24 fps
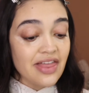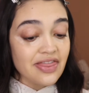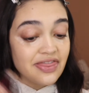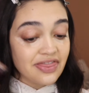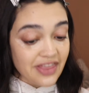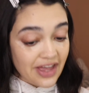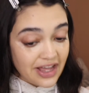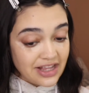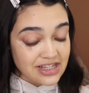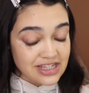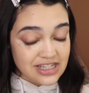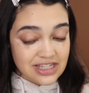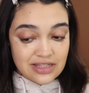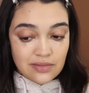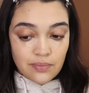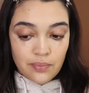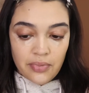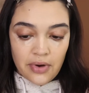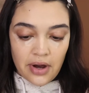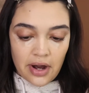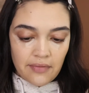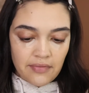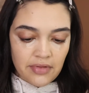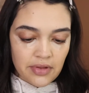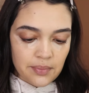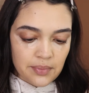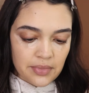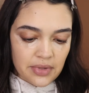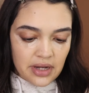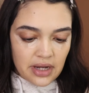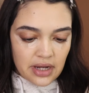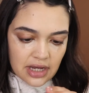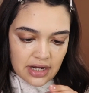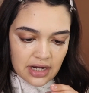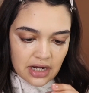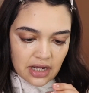That's the problem.
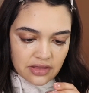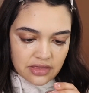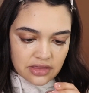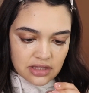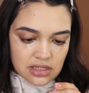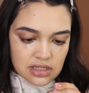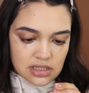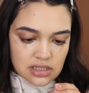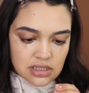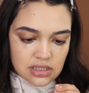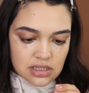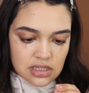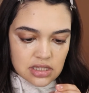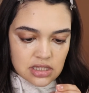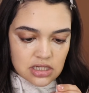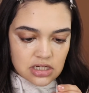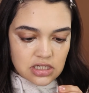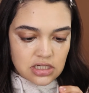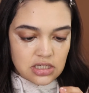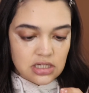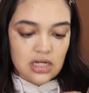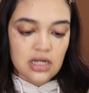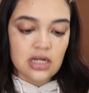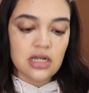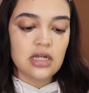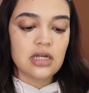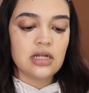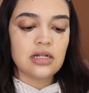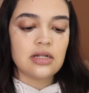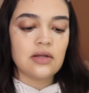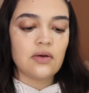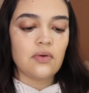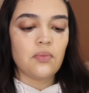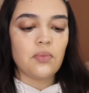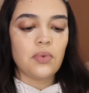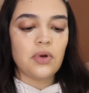I got this in the shade
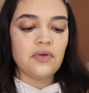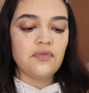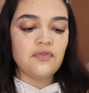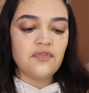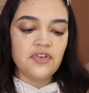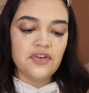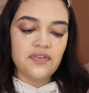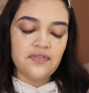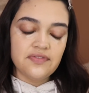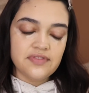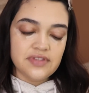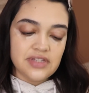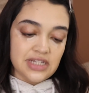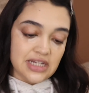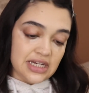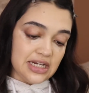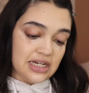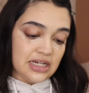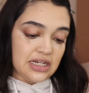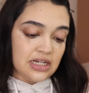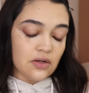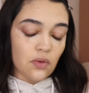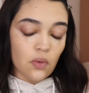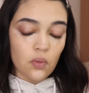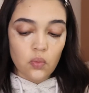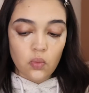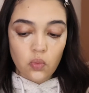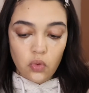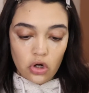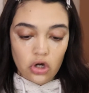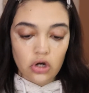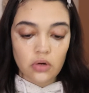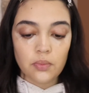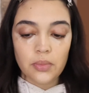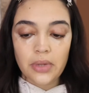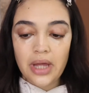115
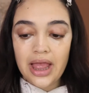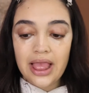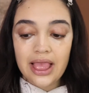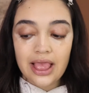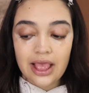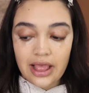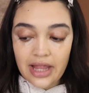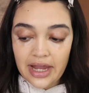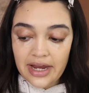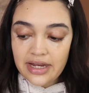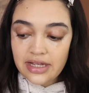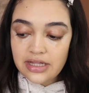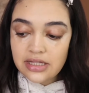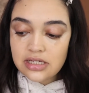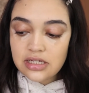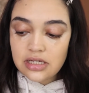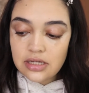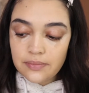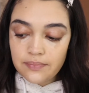Warm Light.